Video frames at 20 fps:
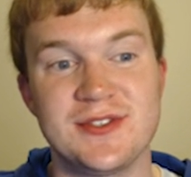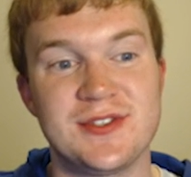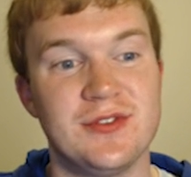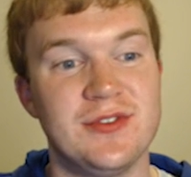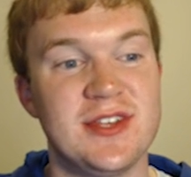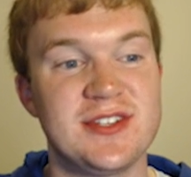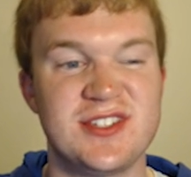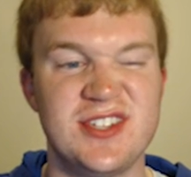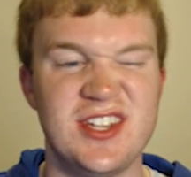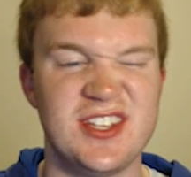So
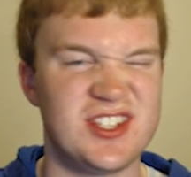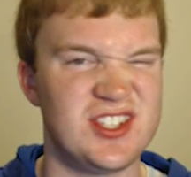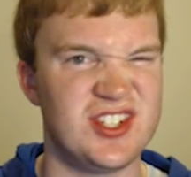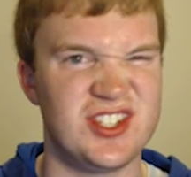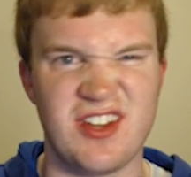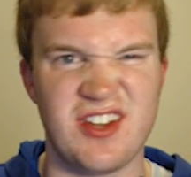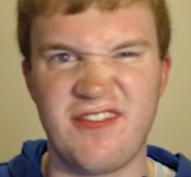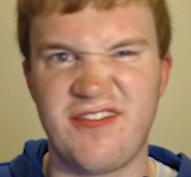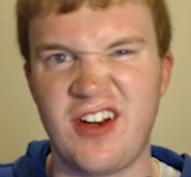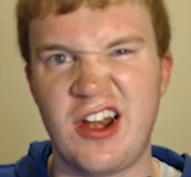this is
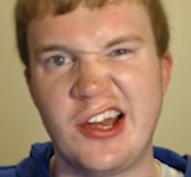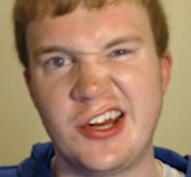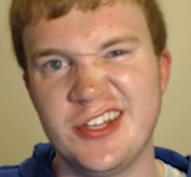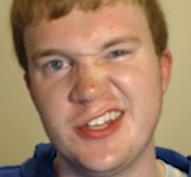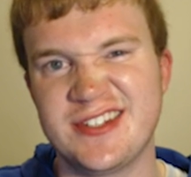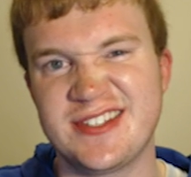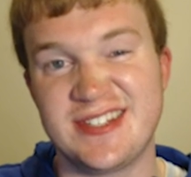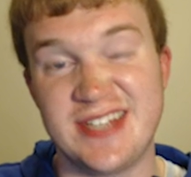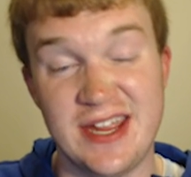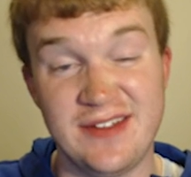just a very
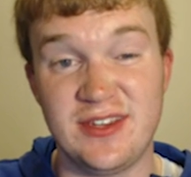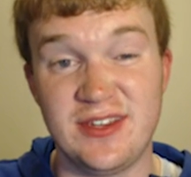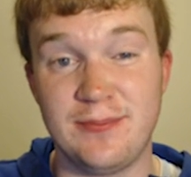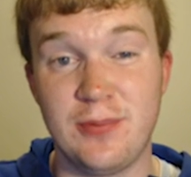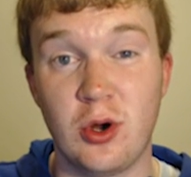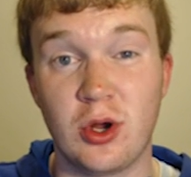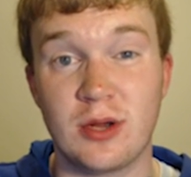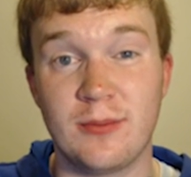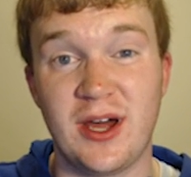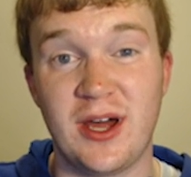good safety
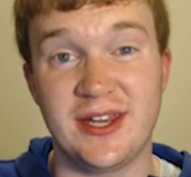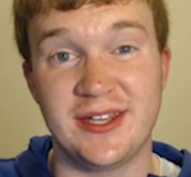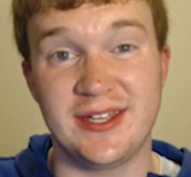Pokemon